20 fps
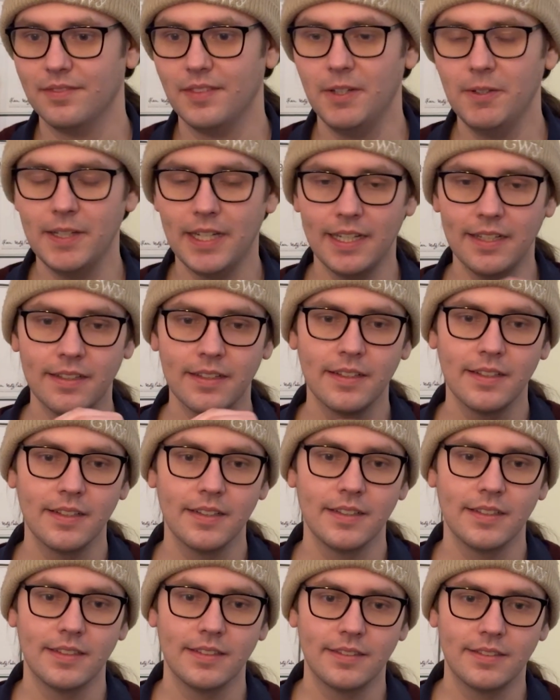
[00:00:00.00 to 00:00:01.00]
Okay.
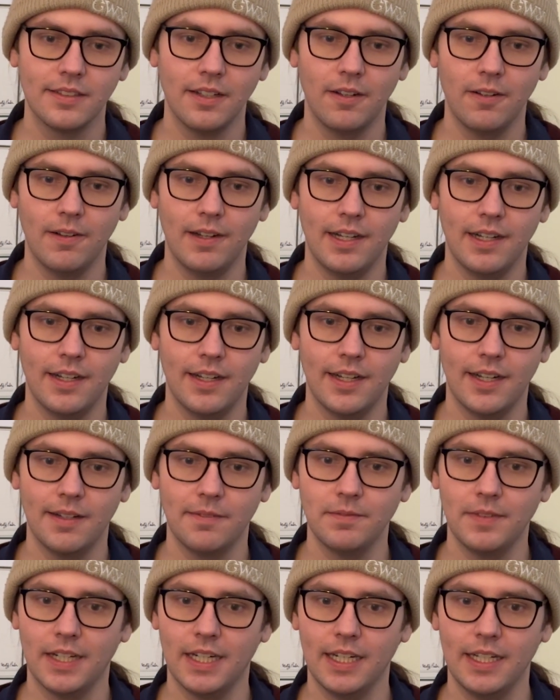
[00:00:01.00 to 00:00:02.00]
So
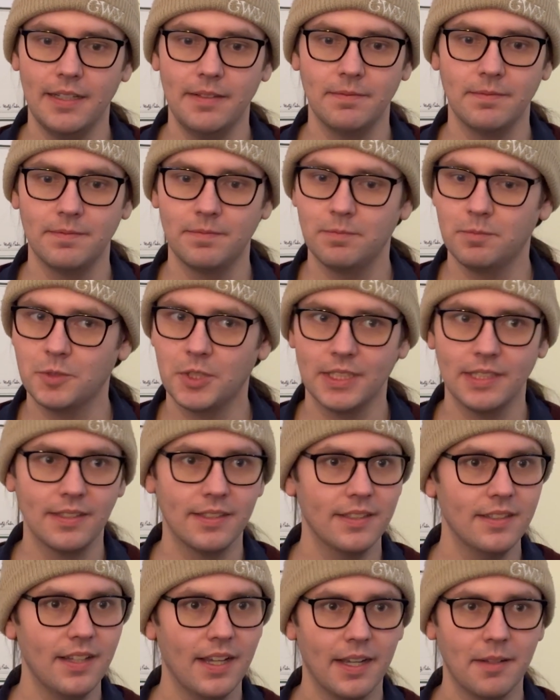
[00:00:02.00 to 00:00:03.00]
I'm
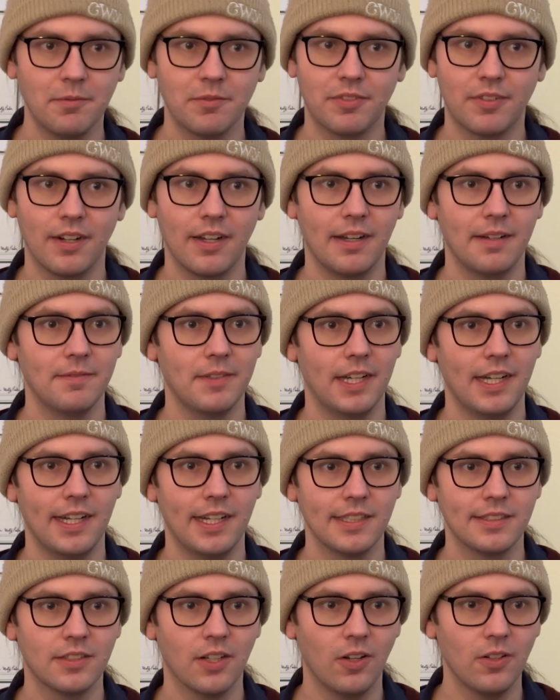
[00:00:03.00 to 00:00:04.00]
Tristan. I'm from
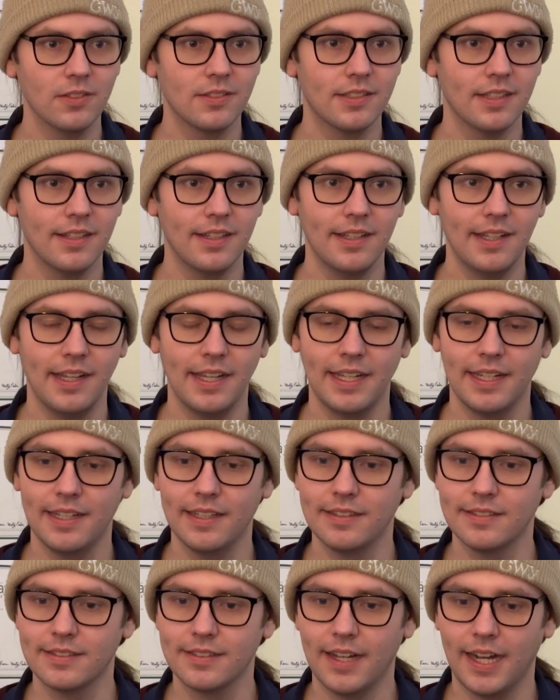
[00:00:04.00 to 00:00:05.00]
Tulsa
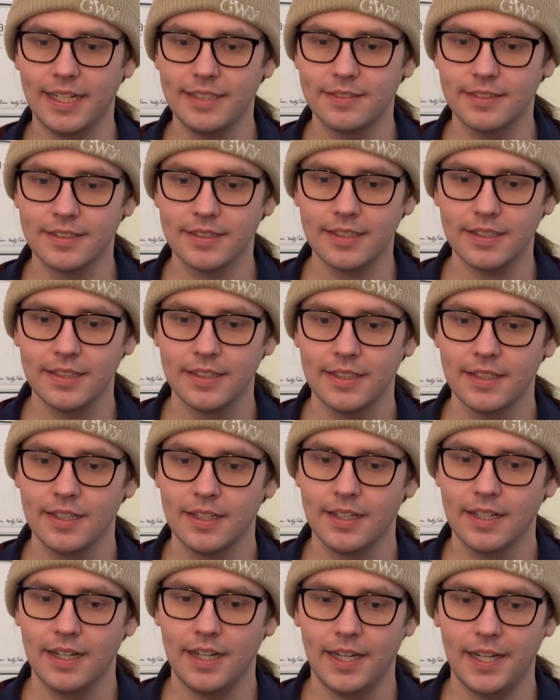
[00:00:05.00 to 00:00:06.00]
and Skytook.
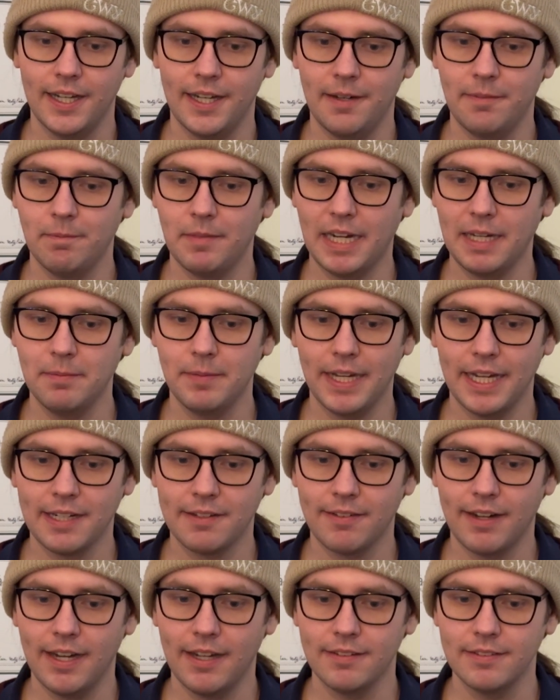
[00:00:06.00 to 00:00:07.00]
My
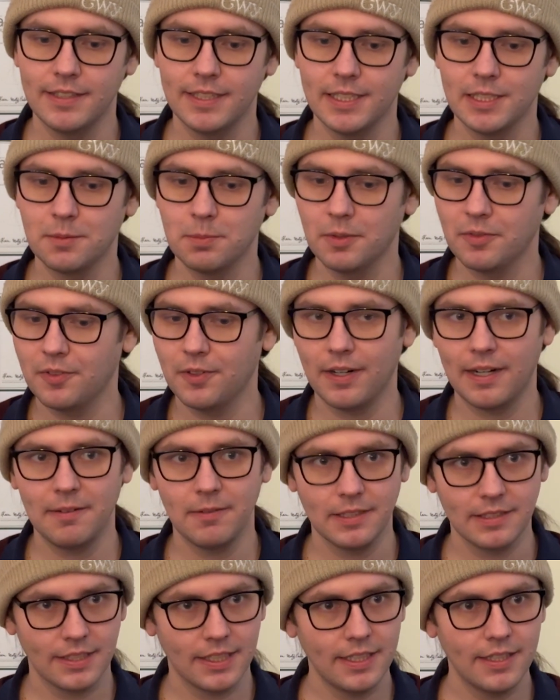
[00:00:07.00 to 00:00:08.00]
background is before I
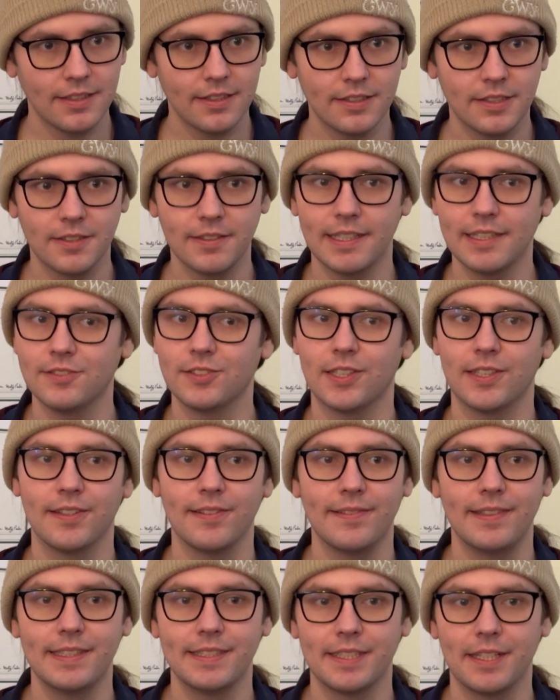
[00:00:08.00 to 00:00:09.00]
was here doing
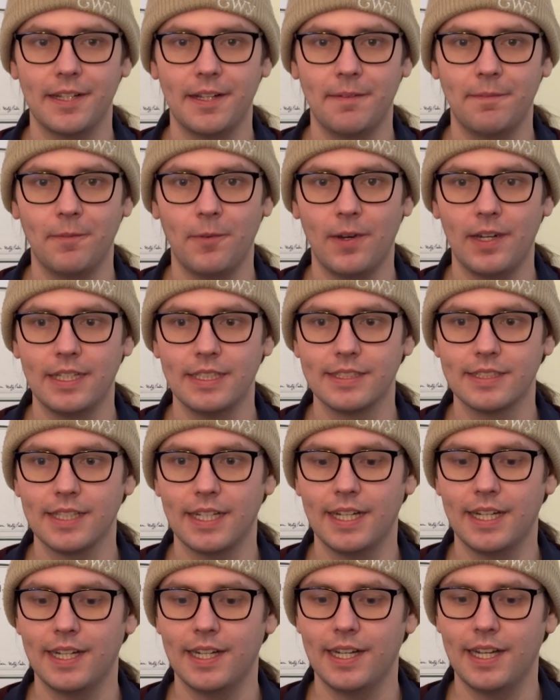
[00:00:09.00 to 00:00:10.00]
journalism was
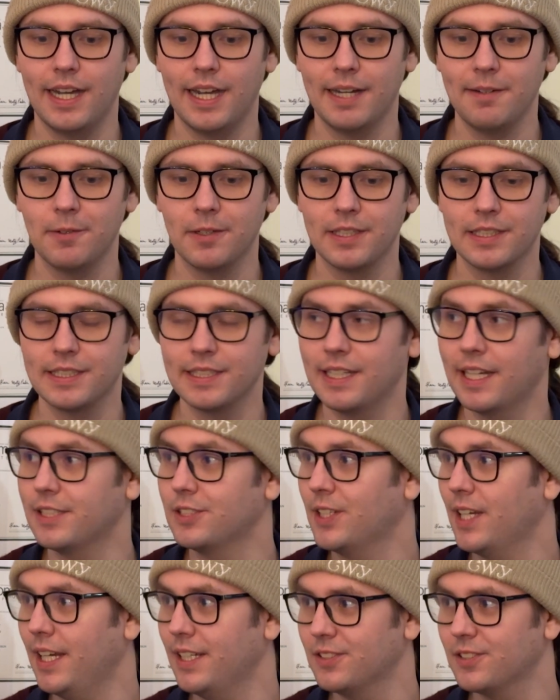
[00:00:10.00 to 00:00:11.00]
I worked in
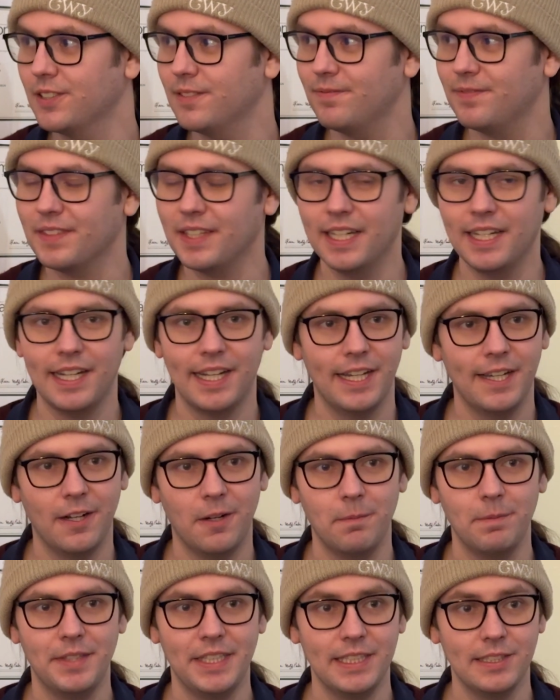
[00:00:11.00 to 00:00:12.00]
education. I
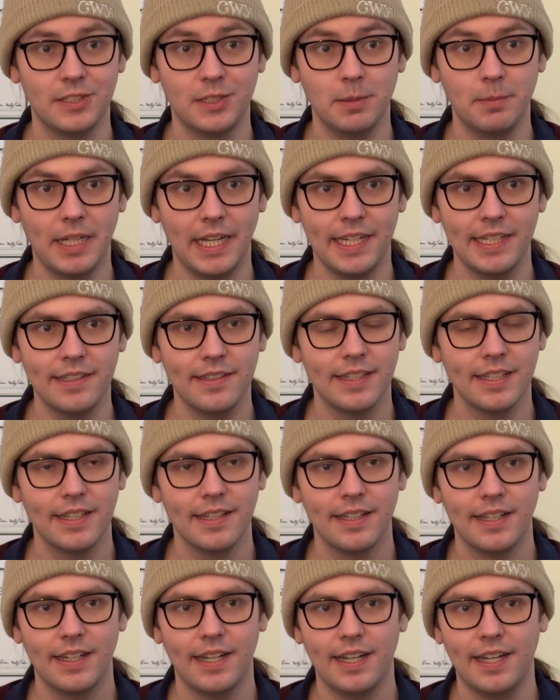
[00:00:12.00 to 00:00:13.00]
helped teach debate.
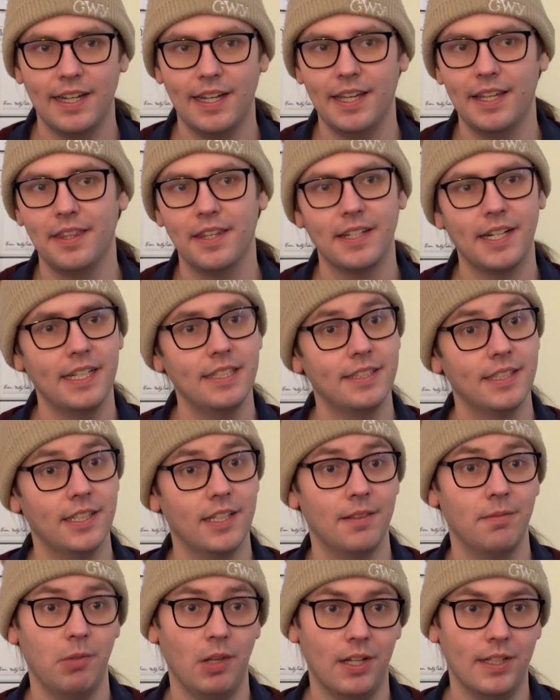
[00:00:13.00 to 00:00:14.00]
And then I
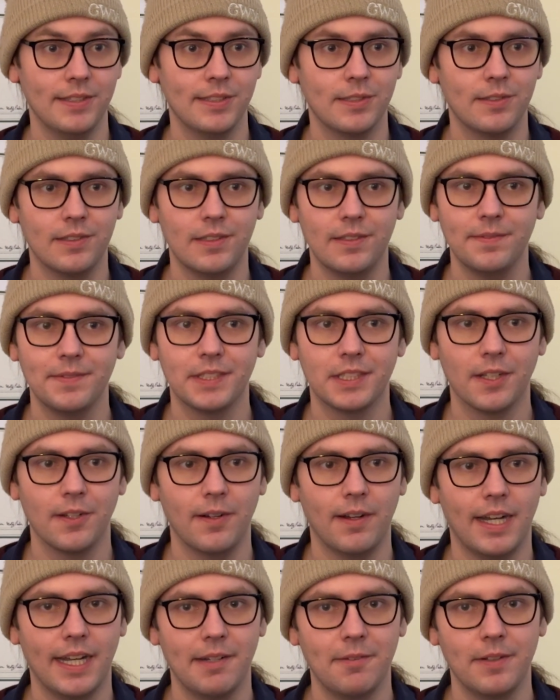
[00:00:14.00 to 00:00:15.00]
did law school.
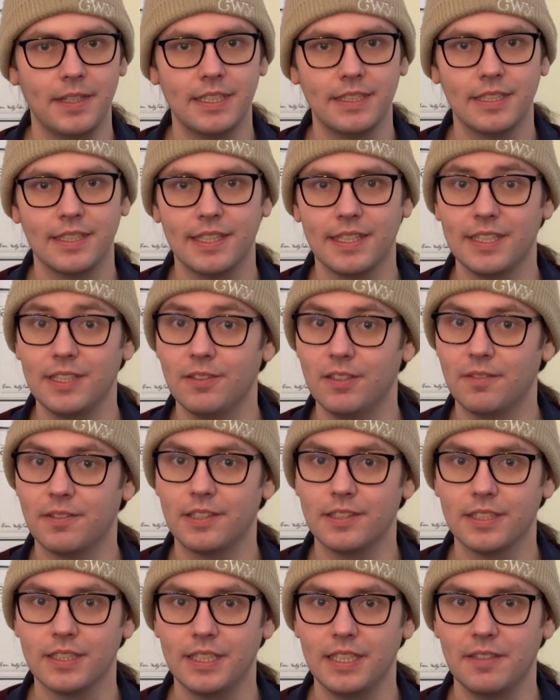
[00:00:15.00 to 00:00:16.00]
So I went to the
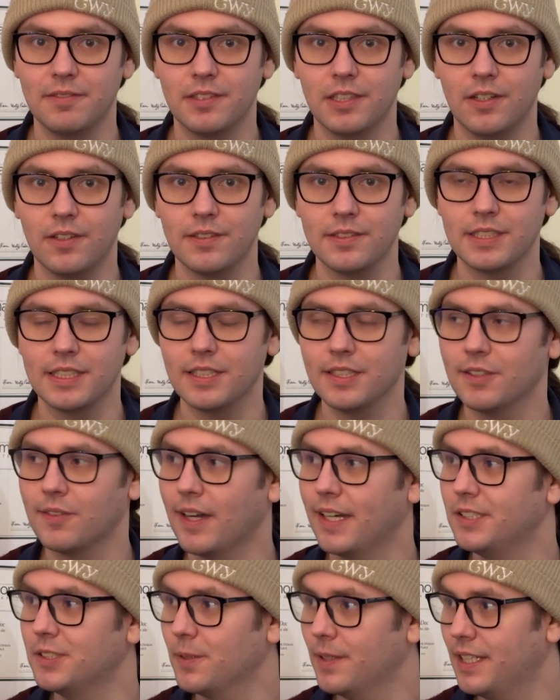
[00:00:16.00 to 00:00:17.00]
University of Tulsa,
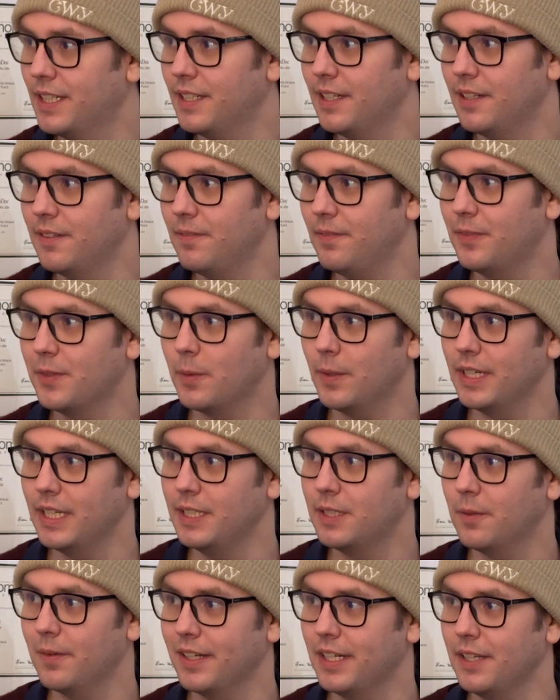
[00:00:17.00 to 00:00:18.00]
graduated in
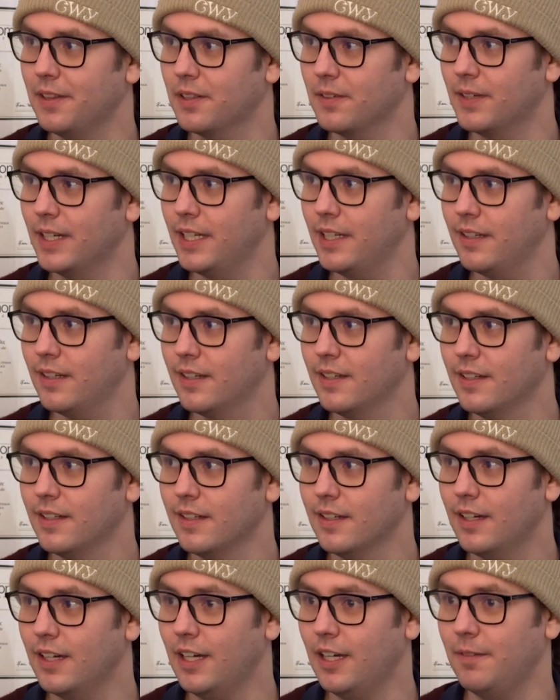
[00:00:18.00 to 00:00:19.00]
2023.
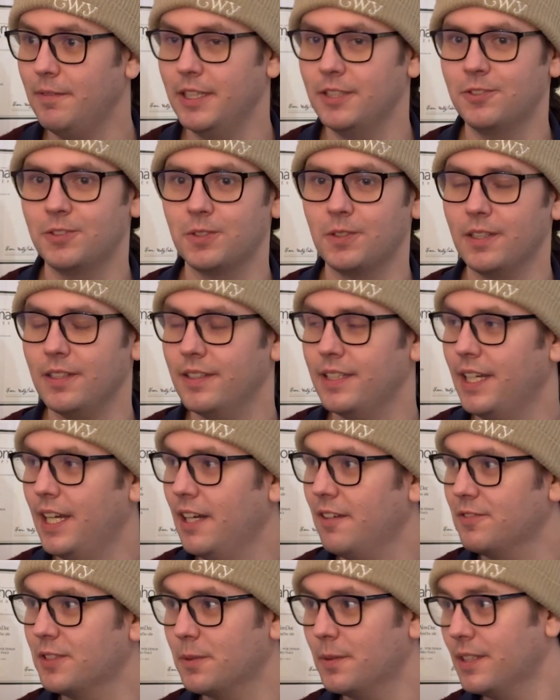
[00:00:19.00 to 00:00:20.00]
And shortly
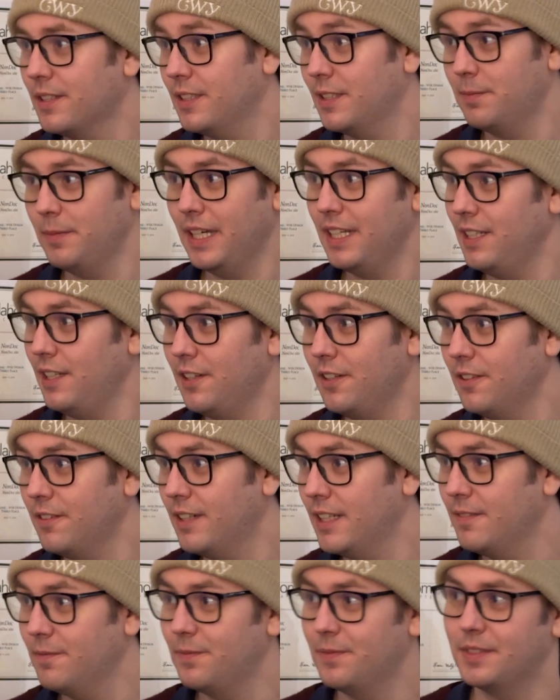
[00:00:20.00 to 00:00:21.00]
afterwards met you
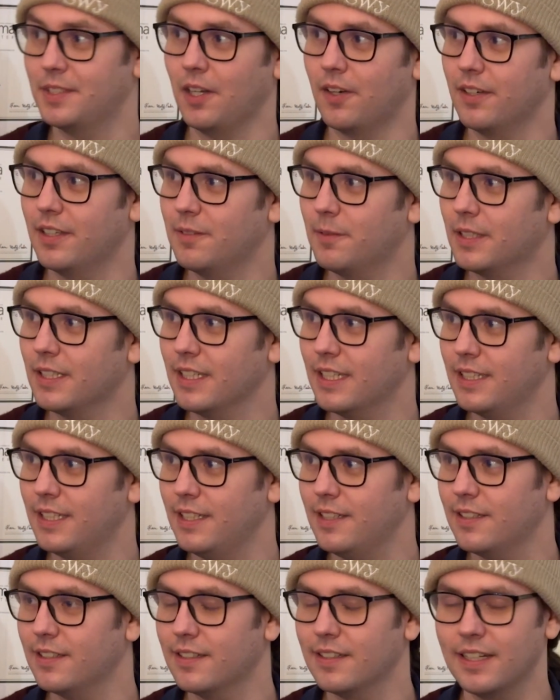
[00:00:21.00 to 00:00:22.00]
and started working
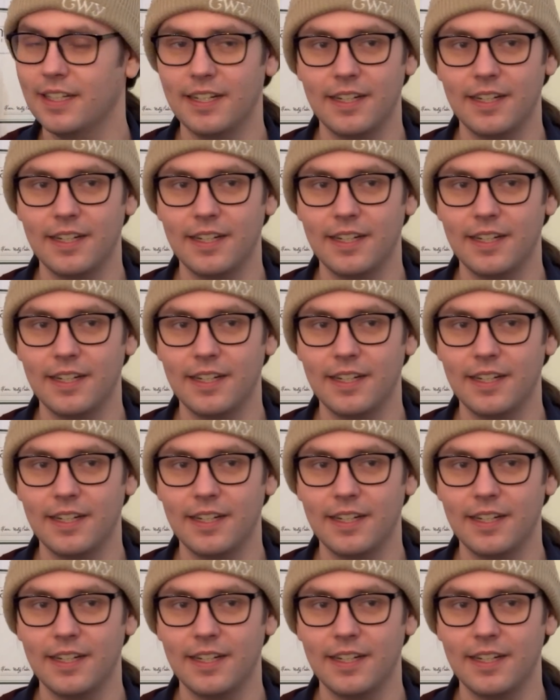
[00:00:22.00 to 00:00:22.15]
here.